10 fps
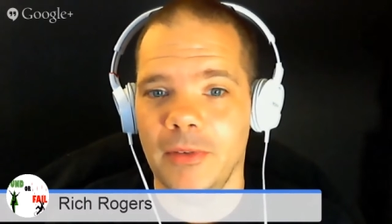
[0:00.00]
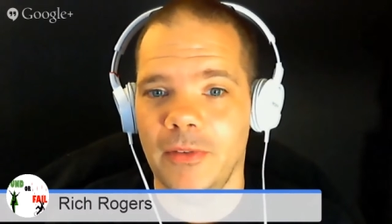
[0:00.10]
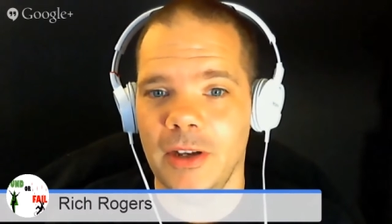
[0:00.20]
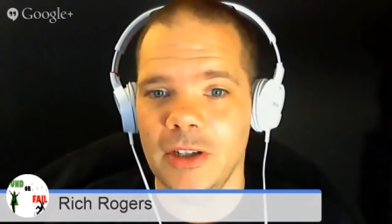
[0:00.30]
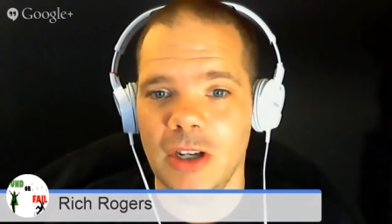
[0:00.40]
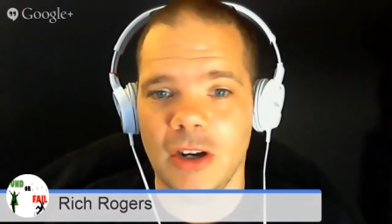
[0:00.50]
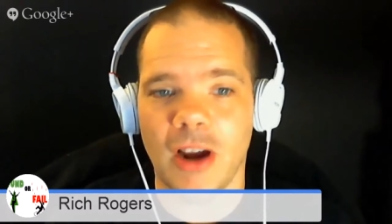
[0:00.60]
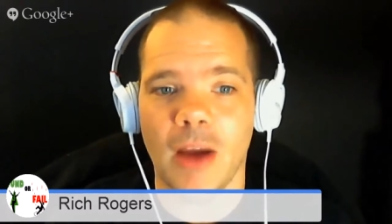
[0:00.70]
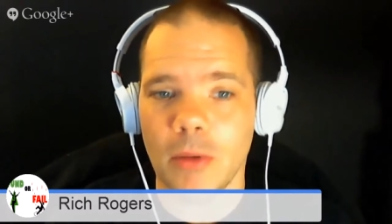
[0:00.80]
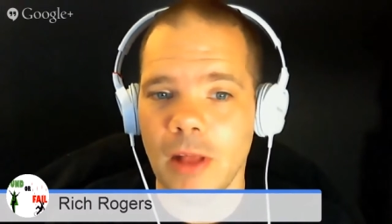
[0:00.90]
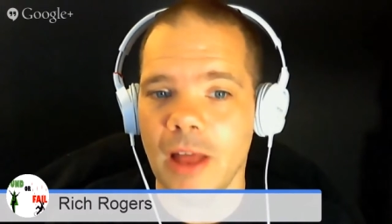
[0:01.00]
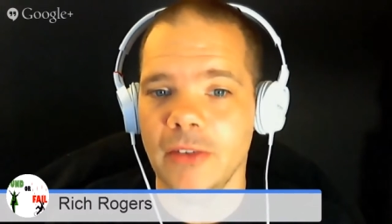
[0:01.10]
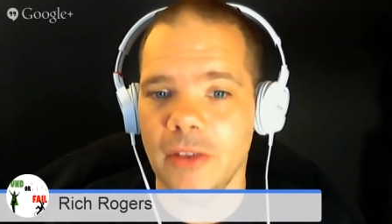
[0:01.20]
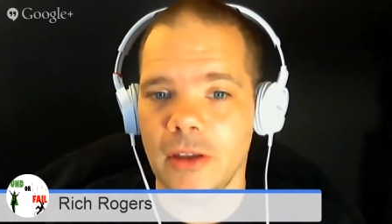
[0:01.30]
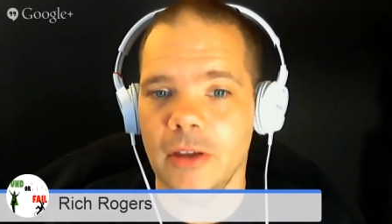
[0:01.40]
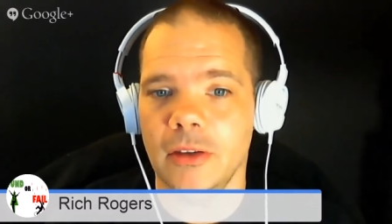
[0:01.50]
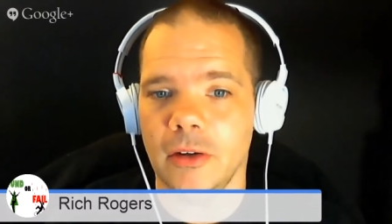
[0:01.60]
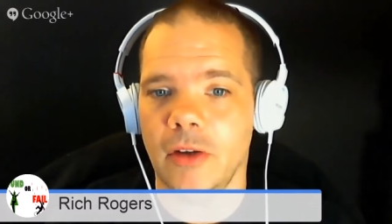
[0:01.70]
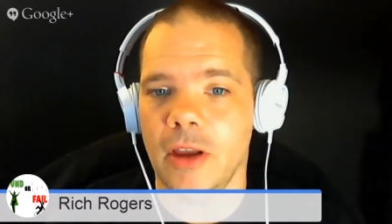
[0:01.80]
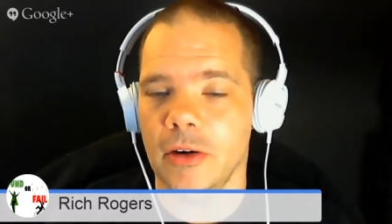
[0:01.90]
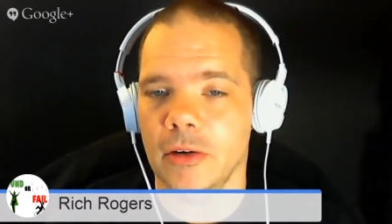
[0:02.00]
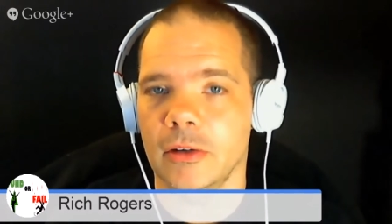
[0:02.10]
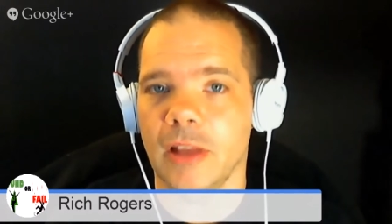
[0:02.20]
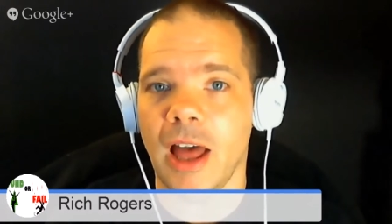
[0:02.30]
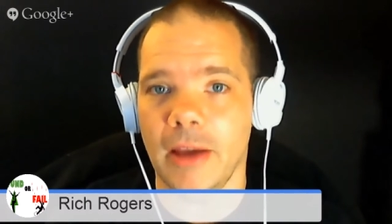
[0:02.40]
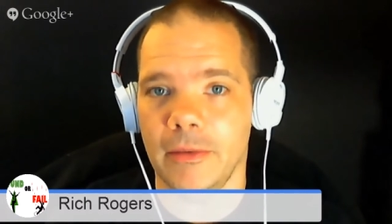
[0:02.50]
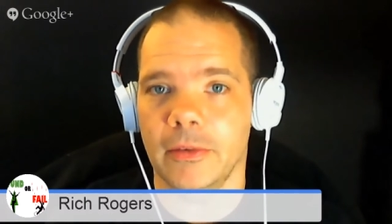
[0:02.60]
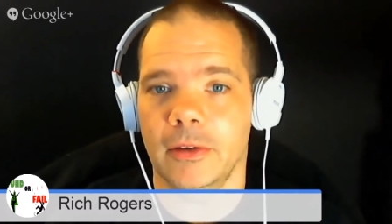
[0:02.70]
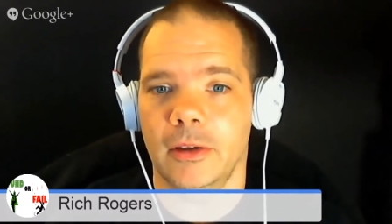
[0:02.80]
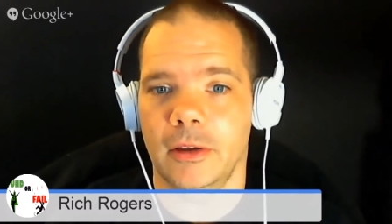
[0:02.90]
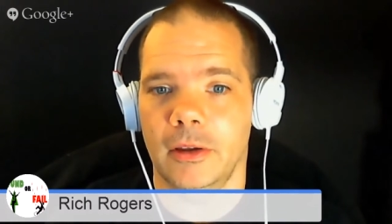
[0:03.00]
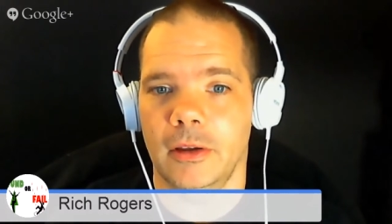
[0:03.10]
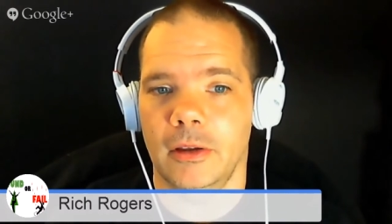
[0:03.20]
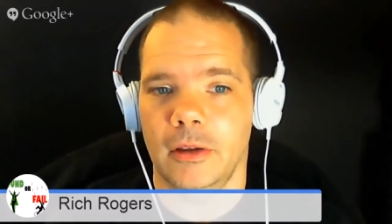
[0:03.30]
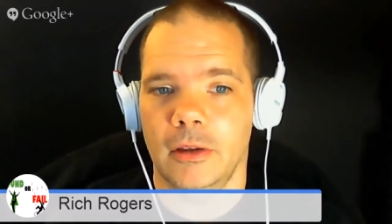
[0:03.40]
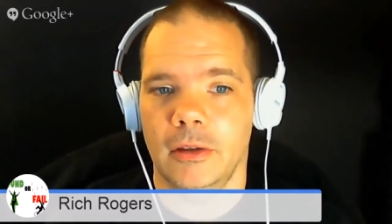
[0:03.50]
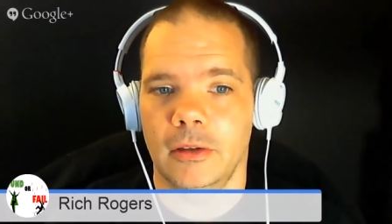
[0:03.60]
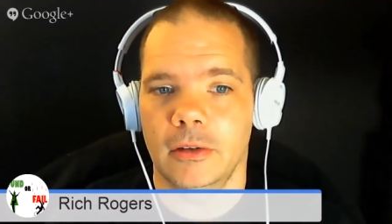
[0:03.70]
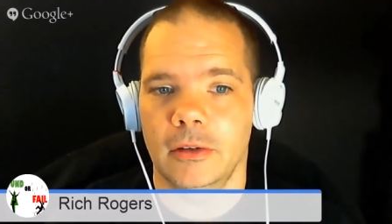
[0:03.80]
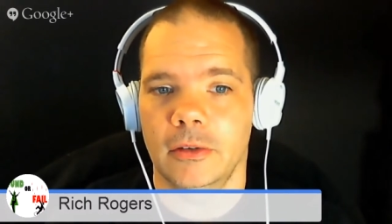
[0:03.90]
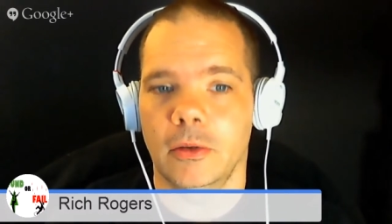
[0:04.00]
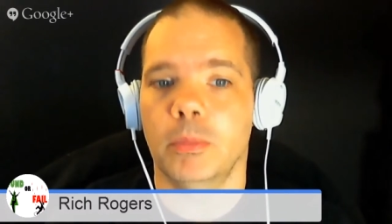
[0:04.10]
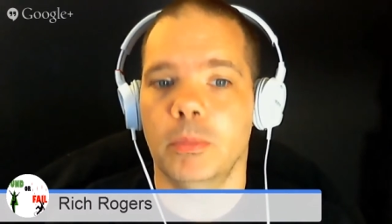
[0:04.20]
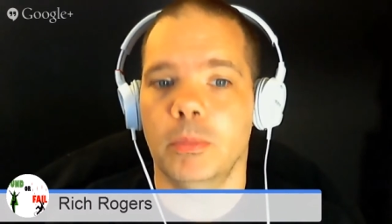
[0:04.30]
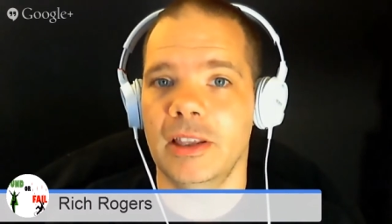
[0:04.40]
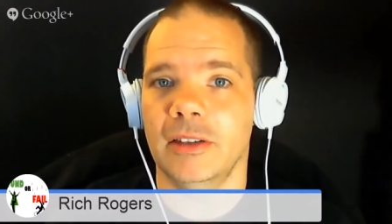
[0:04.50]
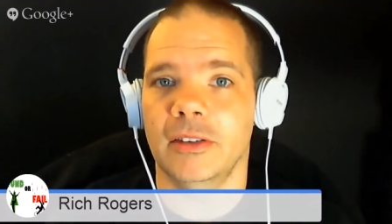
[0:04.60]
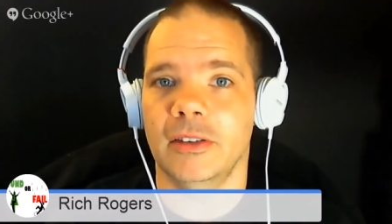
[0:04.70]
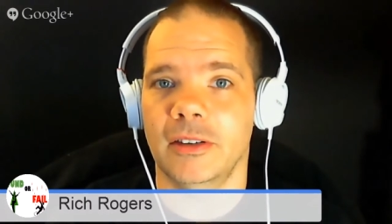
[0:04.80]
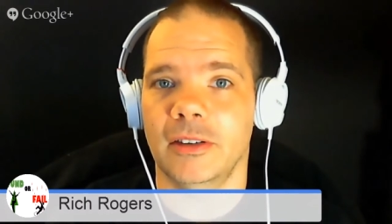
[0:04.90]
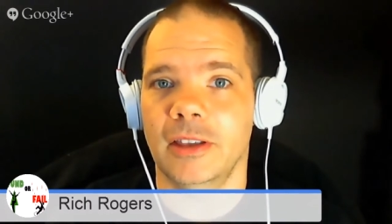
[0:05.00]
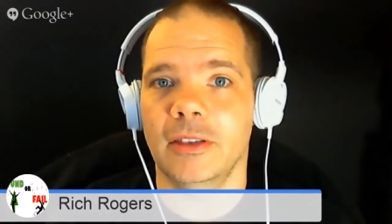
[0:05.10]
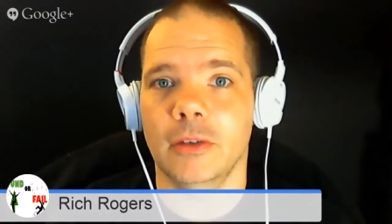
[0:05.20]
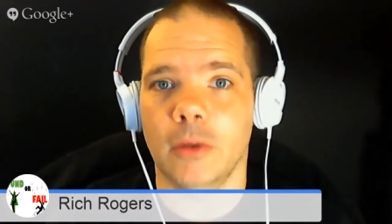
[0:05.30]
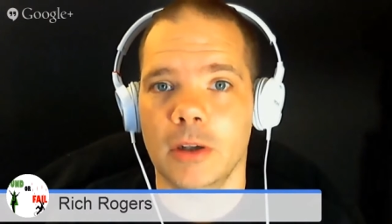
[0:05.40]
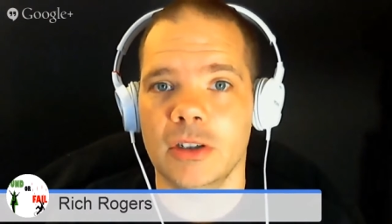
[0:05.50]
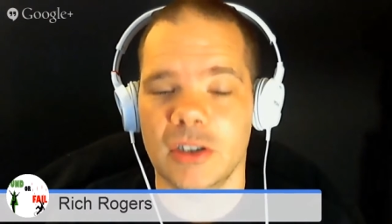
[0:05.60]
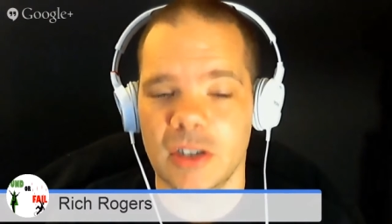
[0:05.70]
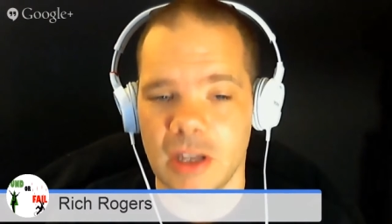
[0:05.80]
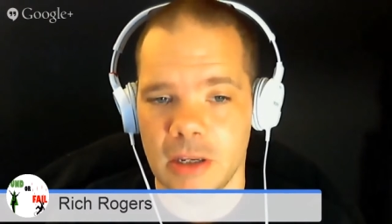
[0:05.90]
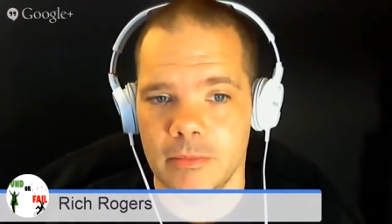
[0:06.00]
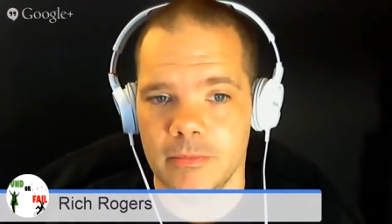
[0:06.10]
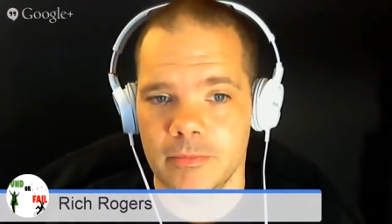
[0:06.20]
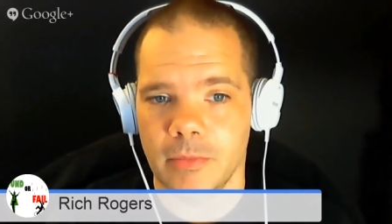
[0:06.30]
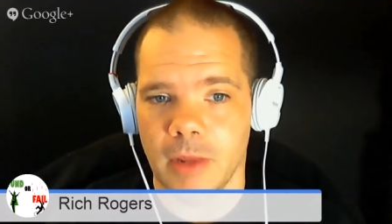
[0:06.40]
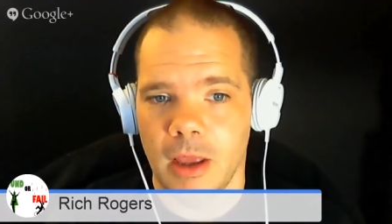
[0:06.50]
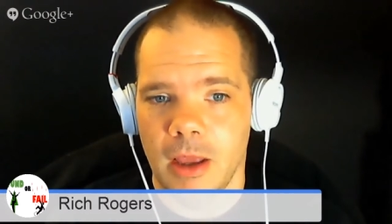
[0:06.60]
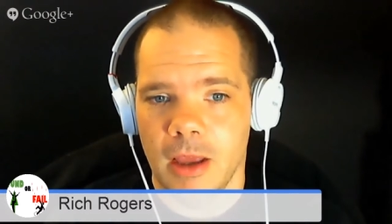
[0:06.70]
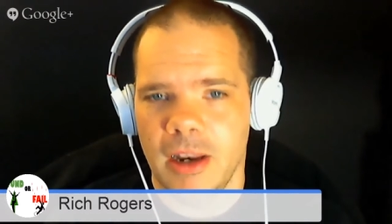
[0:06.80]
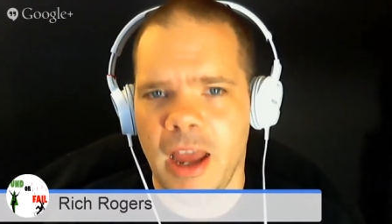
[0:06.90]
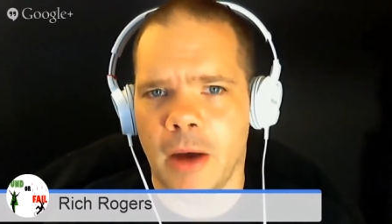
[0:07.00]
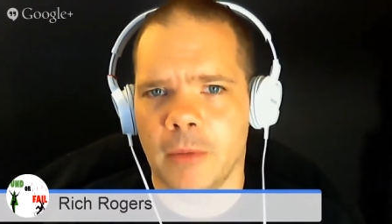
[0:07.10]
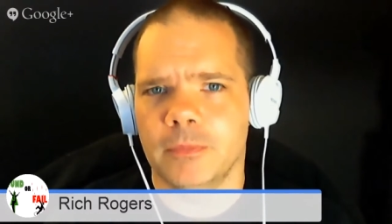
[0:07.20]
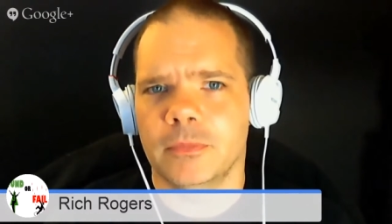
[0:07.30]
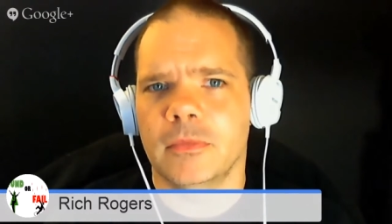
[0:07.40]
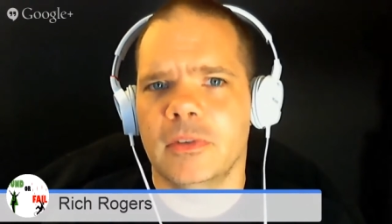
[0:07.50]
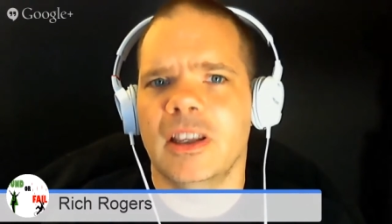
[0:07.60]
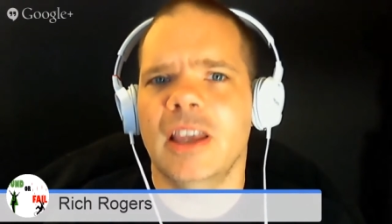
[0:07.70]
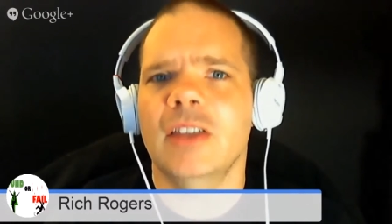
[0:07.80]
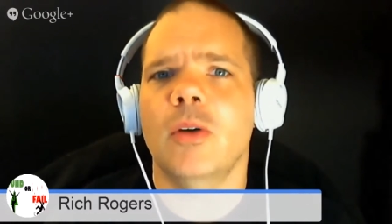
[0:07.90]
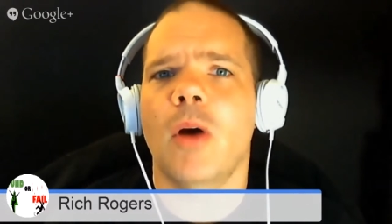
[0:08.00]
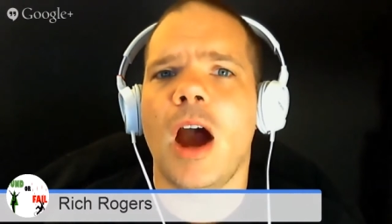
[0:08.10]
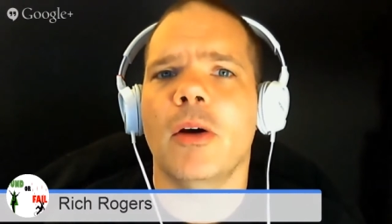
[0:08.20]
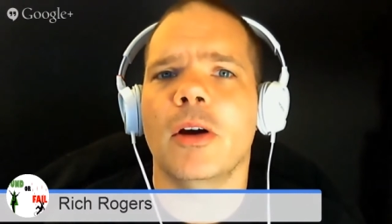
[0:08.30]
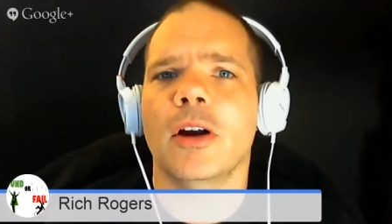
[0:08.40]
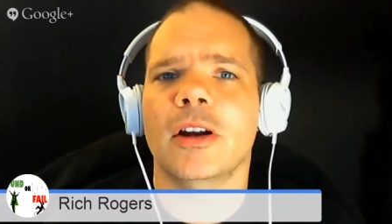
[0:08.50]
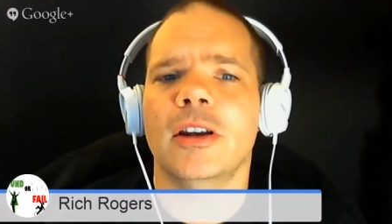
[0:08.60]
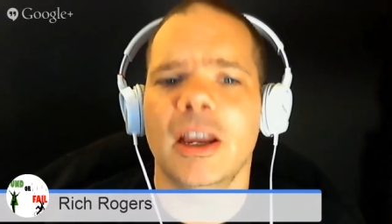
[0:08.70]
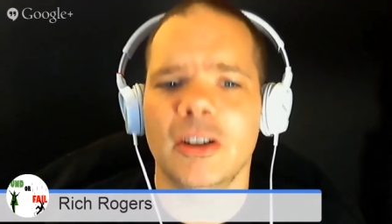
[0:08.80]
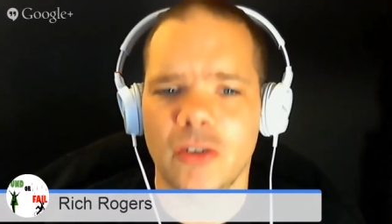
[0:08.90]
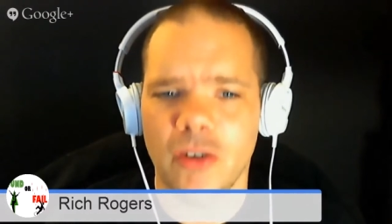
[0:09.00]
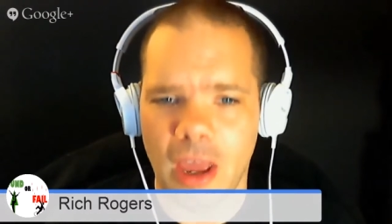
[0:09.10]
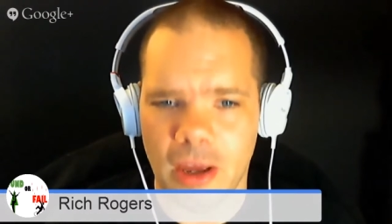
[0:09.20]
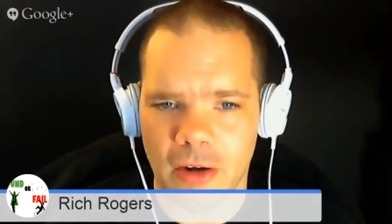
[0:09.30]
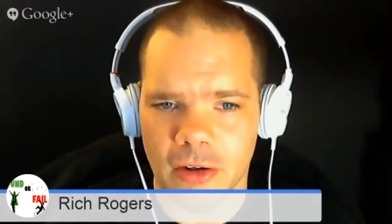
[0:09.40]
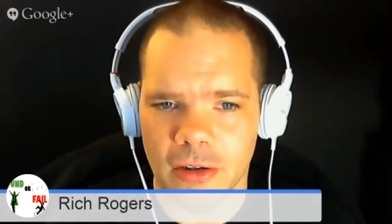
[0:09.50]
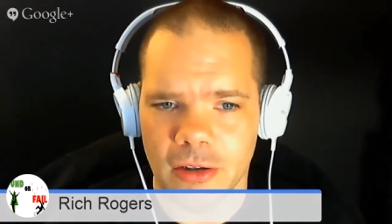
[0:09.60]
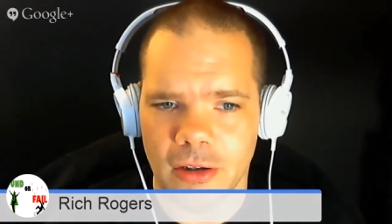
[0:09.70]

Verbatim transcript: finish here, I will ask the, the creator live. So please get those questions in. Now, to get to our next creator,